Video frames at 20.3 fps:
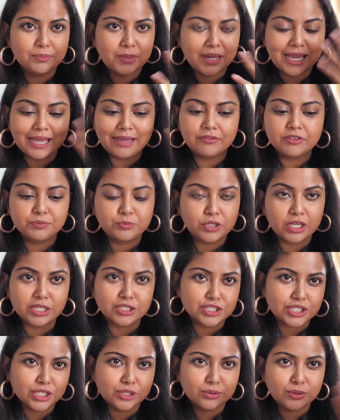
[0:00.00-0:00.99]
I haven't put
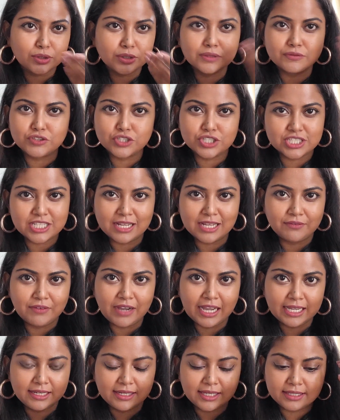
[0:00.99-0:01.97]
eyeshadow on, I just have
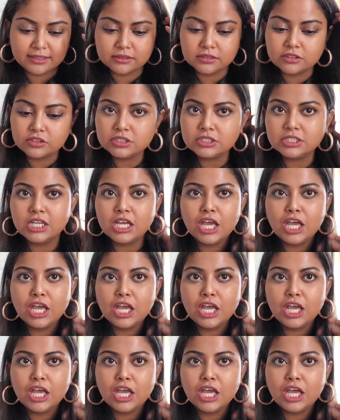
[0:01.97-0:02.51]
eyeliner on.